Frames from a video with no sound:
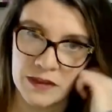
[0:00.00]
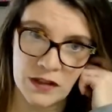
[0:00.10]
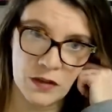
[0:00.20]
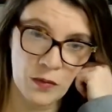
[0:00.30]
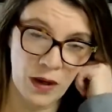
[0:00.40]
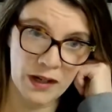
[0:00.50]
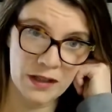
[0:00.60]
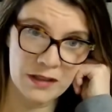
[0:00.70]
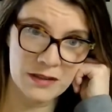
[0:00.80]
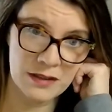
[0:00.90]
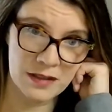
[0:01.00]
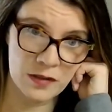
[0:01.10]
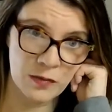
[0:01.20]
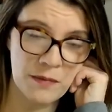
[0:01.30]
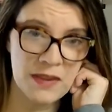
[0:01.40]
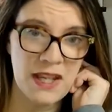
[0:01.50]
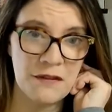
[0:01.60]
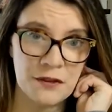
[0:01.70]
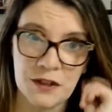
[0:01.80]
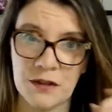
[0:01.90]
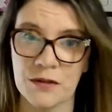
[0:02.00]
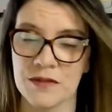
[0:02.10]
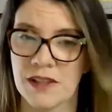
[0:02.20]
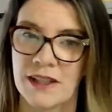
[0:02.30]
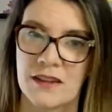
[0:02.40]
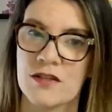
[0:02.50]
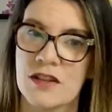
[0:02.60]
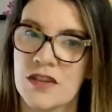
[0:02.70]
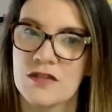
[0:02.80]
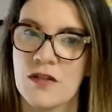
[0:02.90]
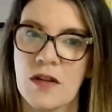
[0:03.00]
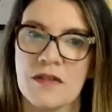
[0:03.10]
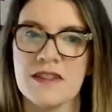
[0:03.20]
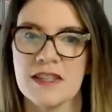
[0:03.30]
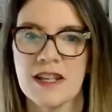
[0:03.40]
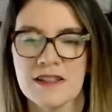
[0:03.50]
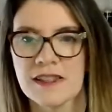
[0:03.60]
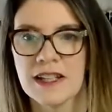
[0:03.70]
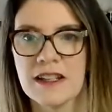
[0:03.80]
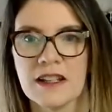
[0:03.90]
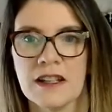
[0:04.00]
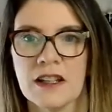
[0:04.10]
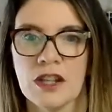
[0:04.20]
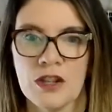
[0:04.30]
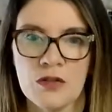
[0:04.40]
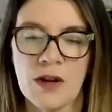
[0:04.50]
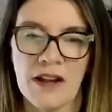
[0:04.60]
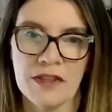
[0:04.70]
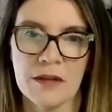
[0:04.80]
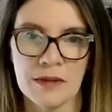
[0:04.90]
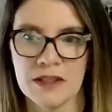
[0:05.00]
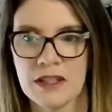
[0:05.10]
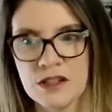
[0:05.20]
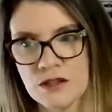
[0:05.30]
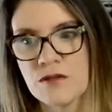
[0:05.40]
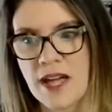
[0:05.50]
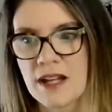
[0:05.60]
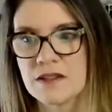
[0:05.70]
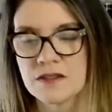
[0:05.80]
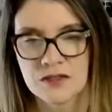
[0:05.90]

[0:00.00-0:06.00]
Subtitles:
Do you want to swim in the afternoons? Like there's all these things, like you have the ability to do that.